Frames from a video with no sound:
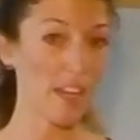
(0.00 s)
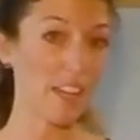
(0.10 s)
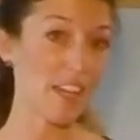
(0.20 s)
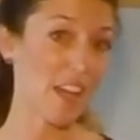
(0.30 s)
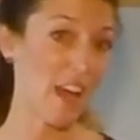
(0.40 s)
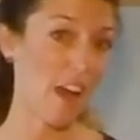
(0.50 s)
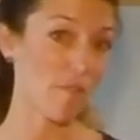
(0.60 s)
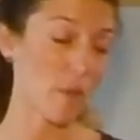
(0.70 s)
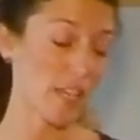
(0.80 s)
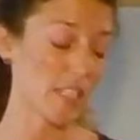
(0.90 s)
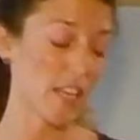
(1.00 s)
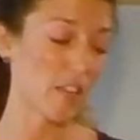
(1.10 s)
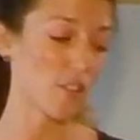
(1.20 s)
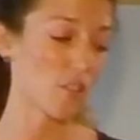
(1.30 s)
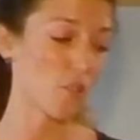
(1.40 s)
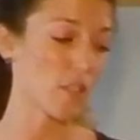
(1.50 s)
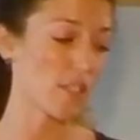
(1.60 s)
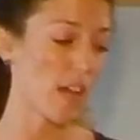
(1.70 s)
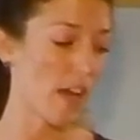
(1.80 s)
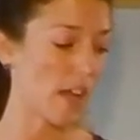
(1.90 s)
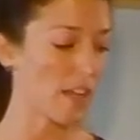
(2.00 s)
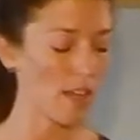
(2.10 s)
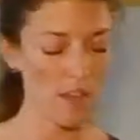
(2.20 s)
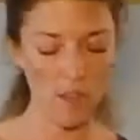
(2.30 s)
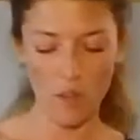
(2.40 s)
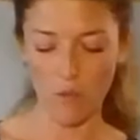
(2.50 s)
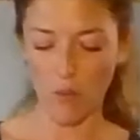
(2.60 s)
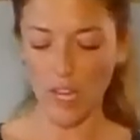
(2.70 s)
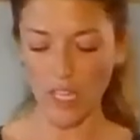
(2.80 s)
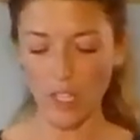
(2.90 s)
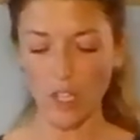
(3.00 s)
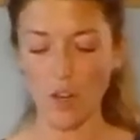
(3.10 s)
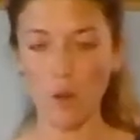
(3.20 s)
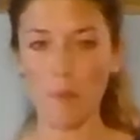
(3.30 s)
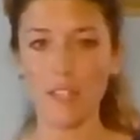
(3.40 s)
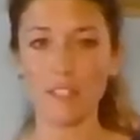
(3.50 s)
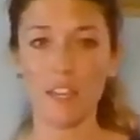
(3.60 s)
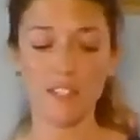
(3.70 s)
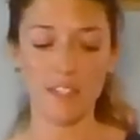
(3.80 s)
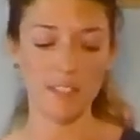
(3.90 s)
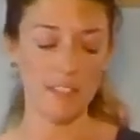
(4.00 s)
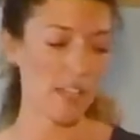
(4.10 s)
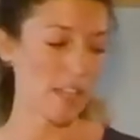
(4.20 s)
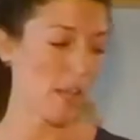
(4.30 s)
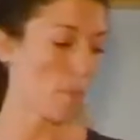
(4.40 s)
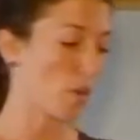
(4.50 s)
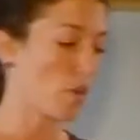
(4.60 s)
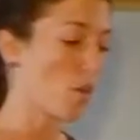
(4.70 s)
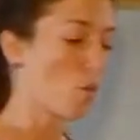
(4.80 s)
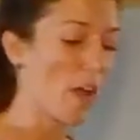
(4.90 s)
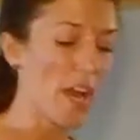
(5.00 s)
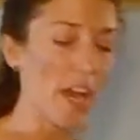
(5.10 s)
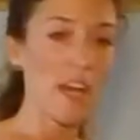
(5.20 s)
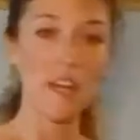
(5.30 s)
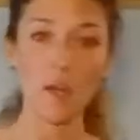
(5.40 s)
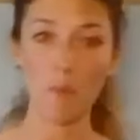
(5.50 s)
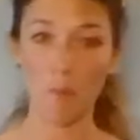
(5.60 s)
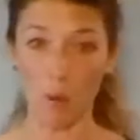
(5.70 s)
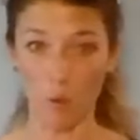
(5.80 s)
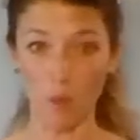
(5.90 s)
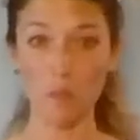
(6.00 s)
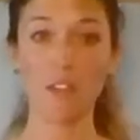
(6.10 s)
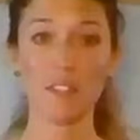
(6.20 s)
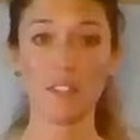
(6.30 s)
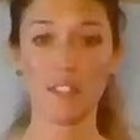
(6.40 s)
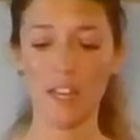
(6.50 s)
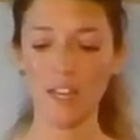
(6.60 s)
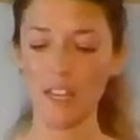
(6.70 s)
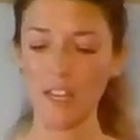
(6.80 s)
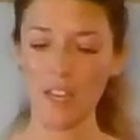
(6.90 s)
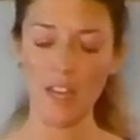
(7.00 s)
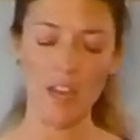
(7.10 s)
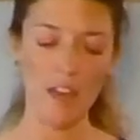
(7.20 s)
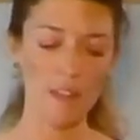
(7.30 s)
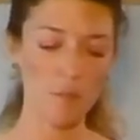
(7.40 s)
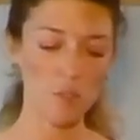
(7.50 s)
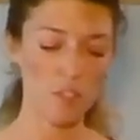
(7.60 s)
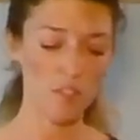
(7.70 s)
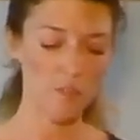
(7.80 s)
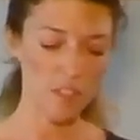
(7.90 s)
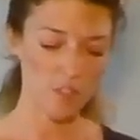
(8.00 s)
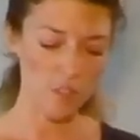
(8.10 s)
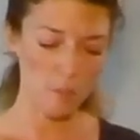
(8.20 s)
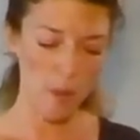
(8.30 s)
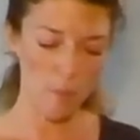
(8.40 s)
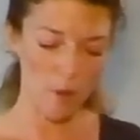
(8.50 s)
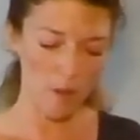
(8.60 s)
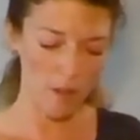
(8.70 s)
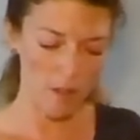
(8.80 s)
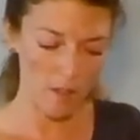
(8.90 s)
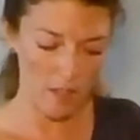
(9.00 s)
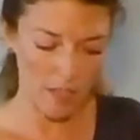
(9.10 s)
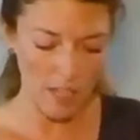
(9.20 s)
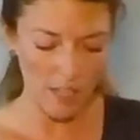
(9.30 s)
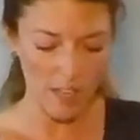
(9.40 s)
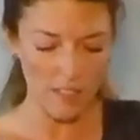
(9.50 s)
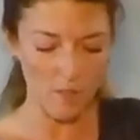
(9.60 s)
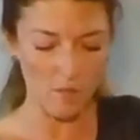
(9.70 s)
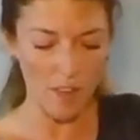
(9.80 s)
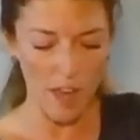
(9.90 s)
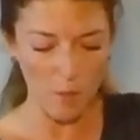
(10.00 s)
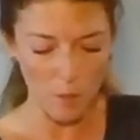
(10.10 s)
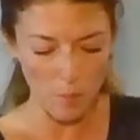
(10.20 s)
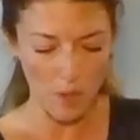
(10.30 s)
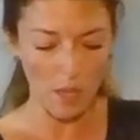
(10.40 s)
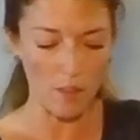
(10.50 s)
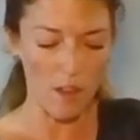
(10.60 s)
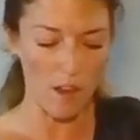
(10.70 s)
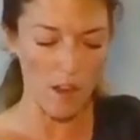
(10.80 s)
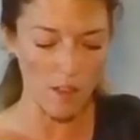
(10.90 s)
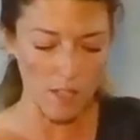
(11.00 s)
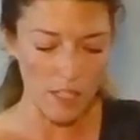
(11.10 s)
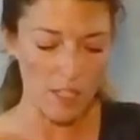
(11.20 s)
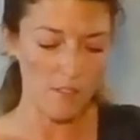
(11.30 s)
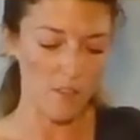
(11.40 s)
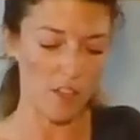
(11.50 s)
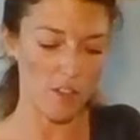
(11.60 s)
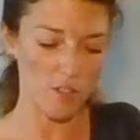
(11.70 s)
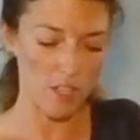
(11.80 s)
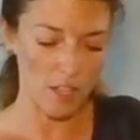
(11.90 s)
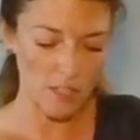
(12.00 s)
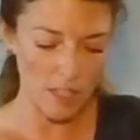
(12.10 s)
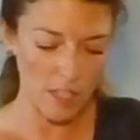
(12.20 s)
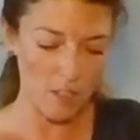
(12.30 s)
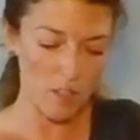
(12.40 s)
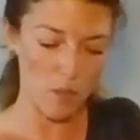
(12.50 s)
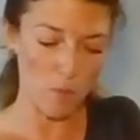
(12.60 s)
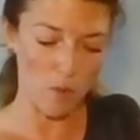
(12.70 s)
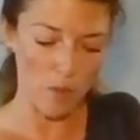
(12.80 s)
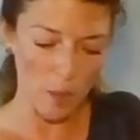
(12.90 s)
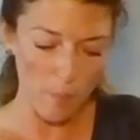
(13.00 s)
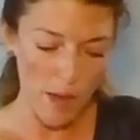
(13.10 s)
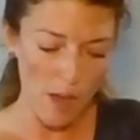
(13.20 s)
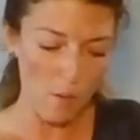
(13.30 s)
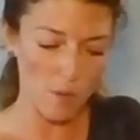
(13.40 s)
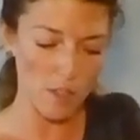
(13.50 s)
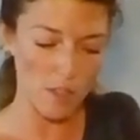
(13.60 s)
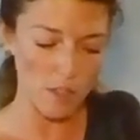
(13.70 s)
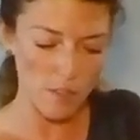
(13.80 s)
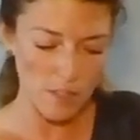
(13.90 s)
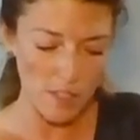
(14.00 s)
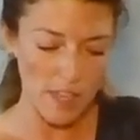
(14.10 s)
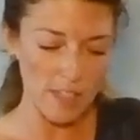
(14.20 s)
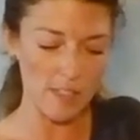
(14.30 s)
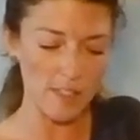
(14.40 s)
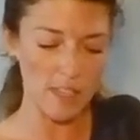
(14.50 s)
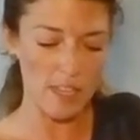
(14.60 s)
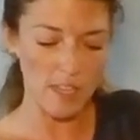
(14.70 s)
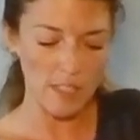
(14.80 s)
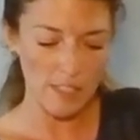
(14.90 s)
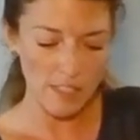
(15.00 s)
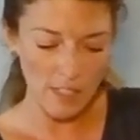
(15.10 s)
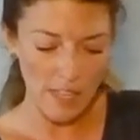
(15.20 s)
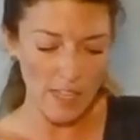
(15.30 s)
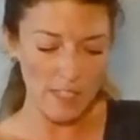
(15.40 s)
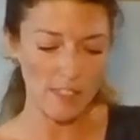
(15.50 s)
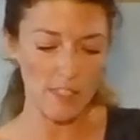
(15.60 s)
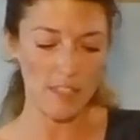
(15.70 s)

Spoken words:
Again, I have my container to the side, ready to go. My slices can get put away. My workspace is tidy. And then I'm just going to finish this pepper, again, nice and flat with my claw, fingers tucked under, moving backwards, slice, slice.